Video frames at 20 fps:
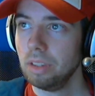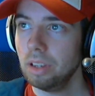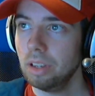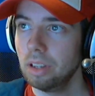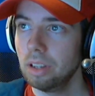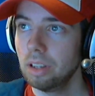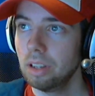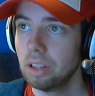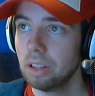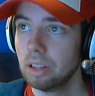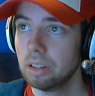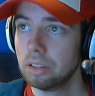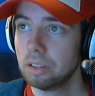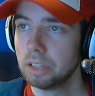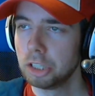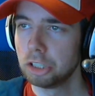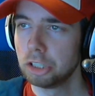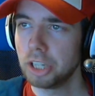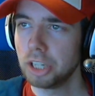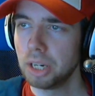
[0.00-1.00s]
Uh,
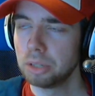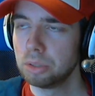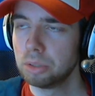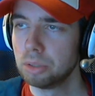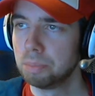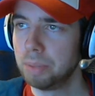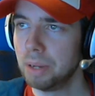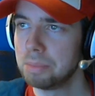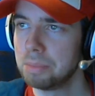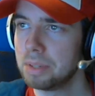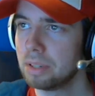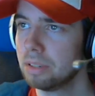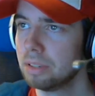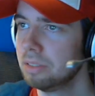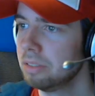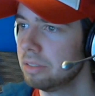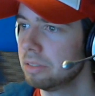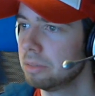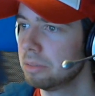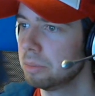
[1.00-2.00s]
did you shout out to the Pomson?
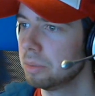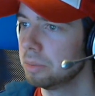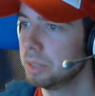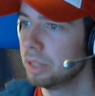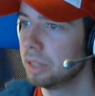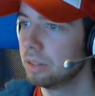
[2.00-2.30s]
I